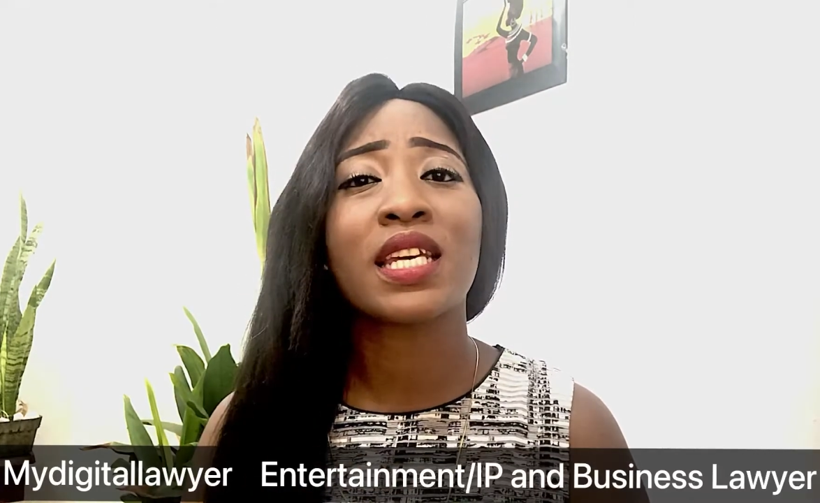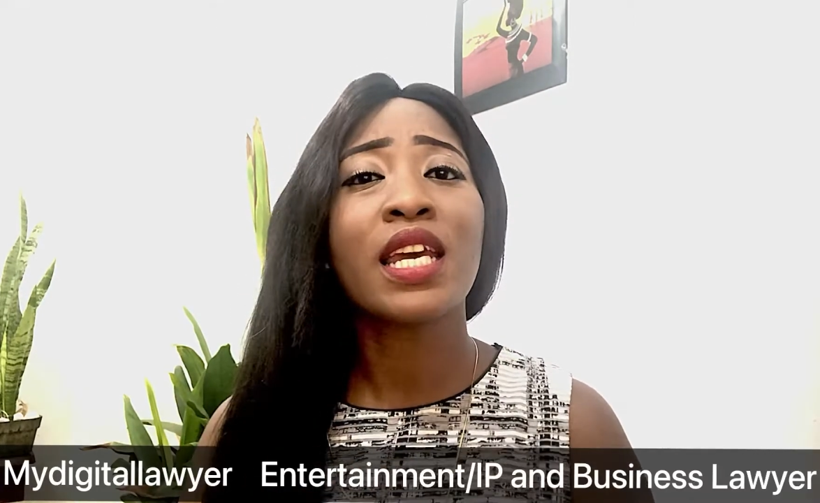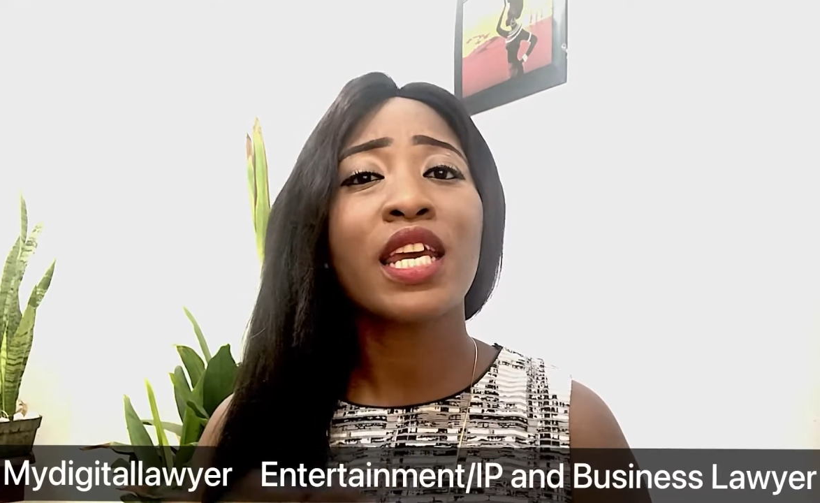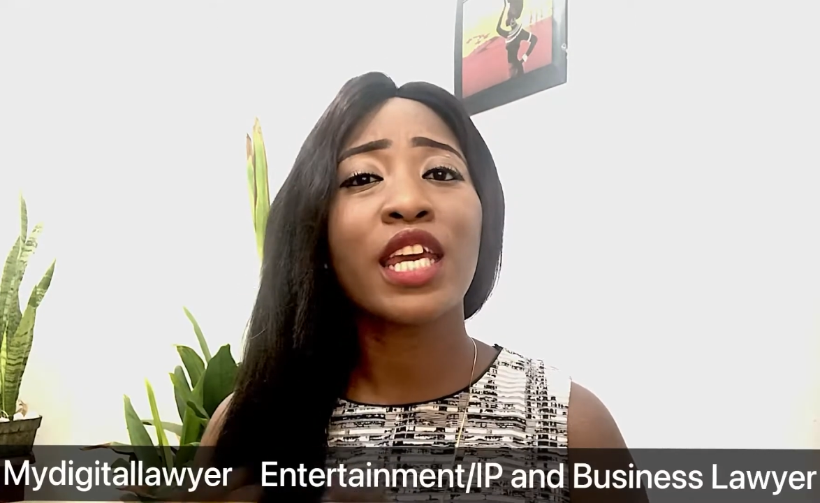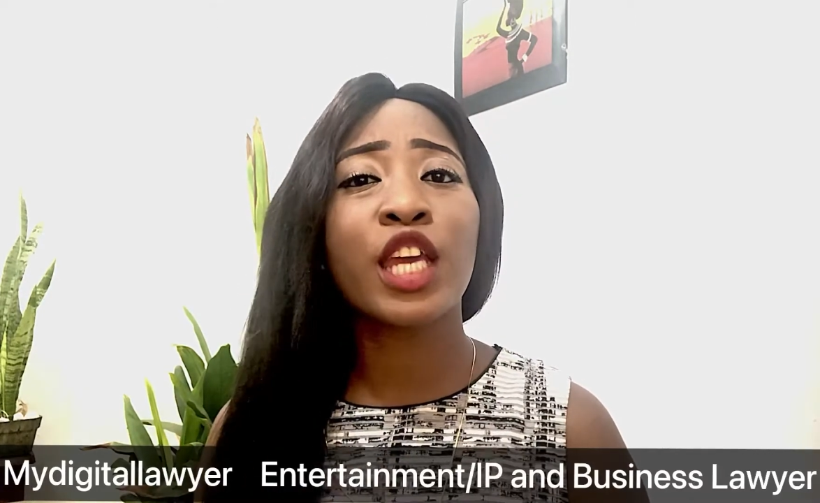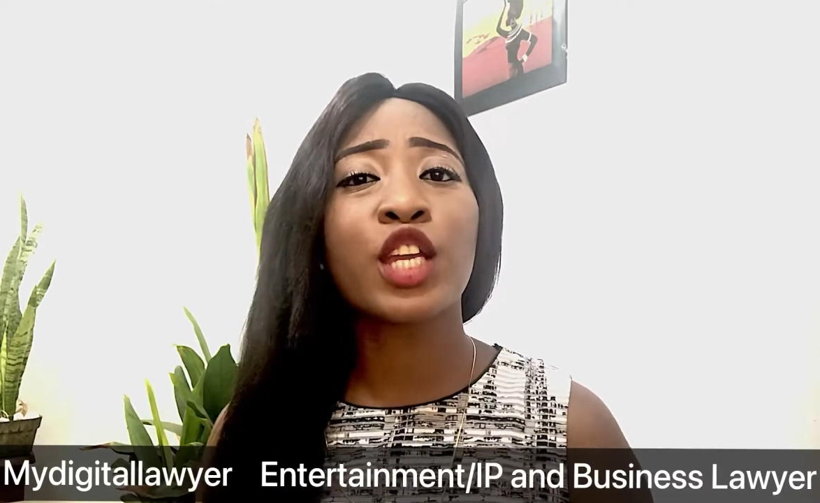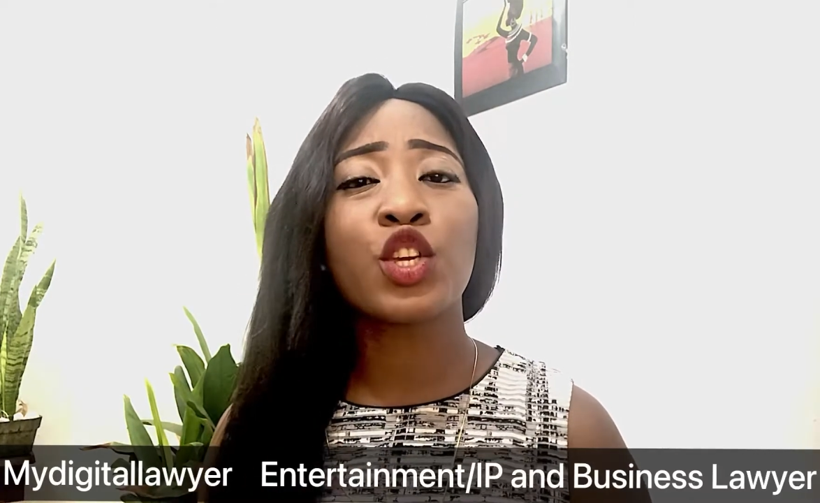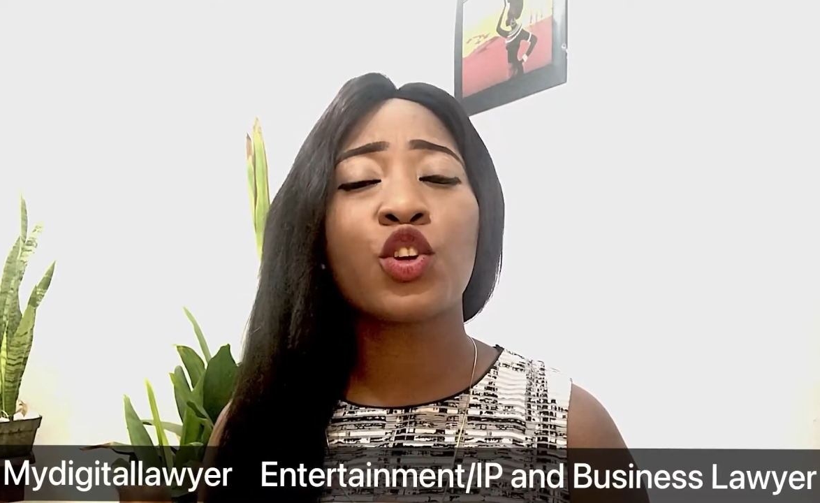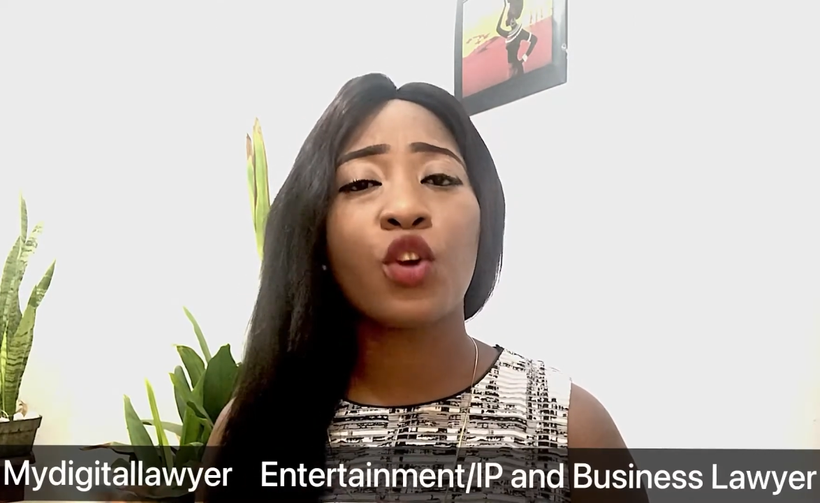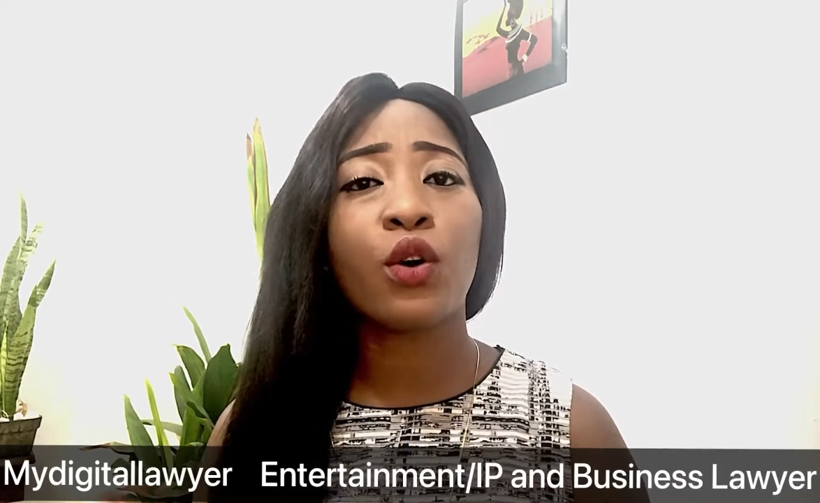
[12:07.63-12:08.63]
in
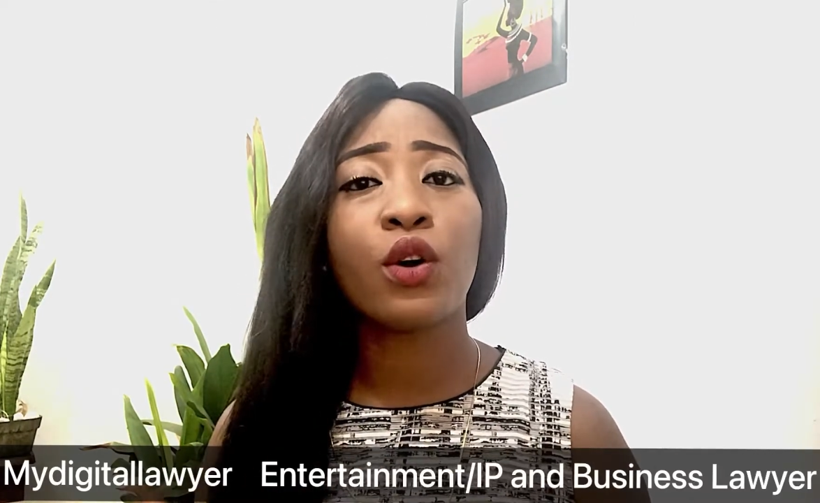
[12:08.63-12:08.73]
your